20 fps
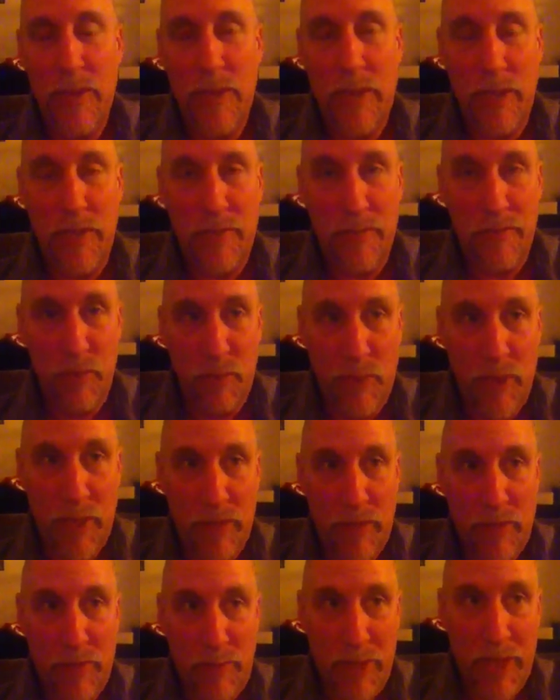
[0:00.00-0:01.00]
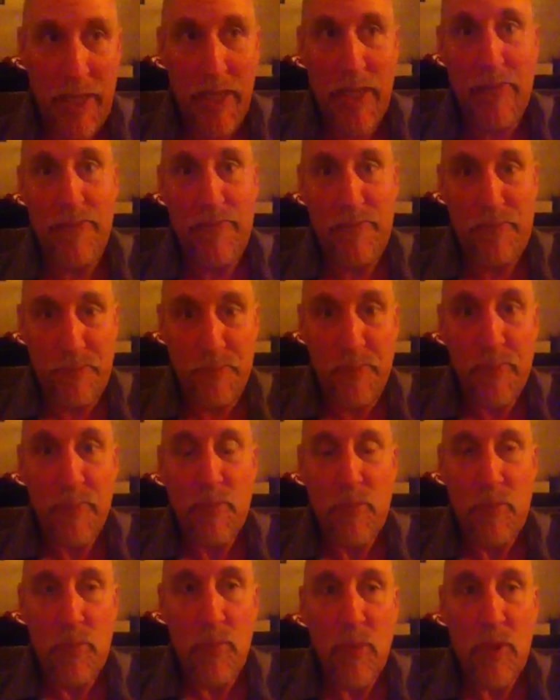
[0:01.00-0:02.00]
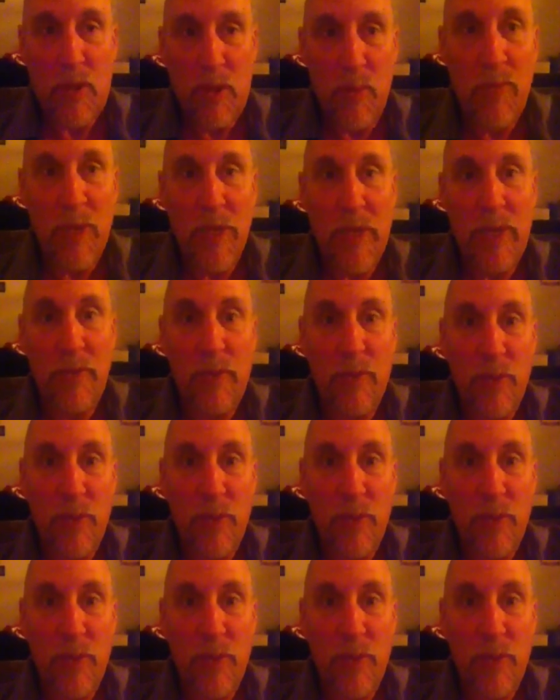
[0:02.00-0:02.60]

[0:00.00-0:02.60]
that we have to pay money